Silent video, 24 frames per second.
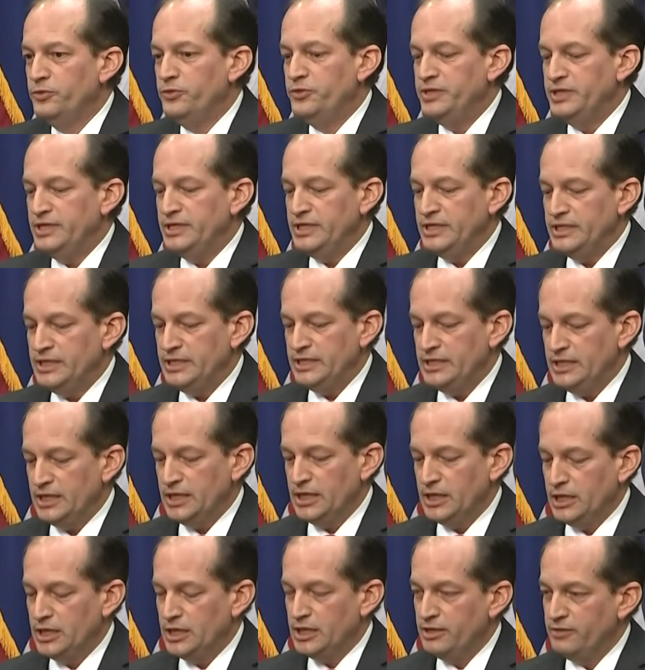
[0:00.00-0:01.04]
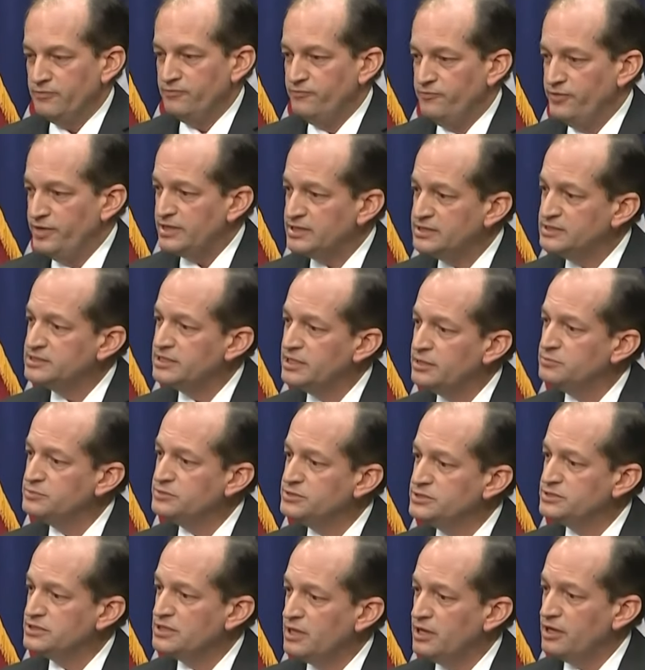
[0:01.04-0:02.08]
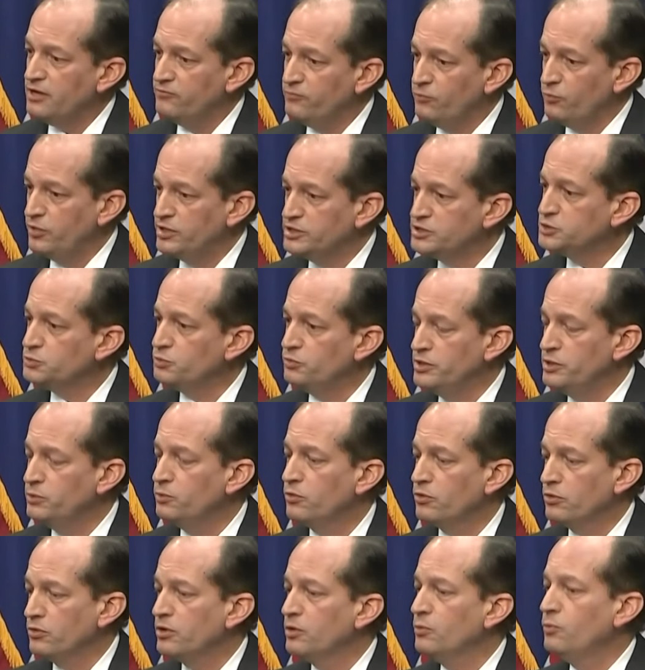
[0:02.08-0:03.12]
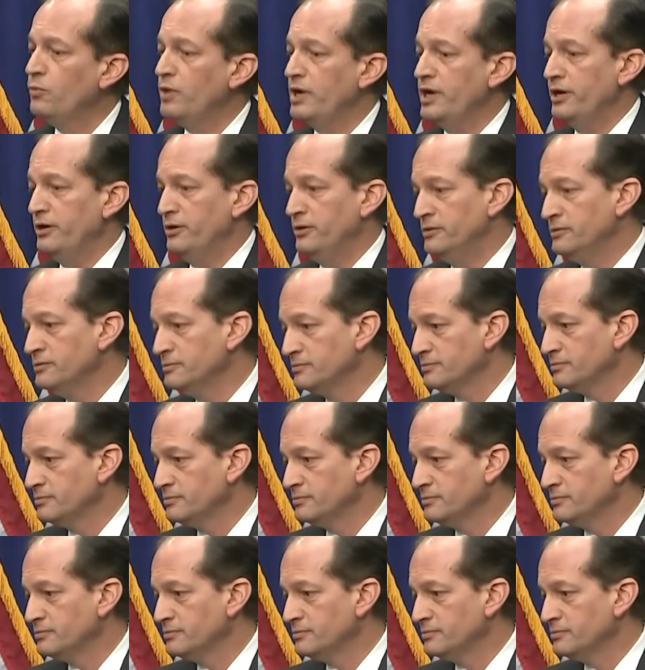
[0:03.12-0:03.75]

the victims of which we were aware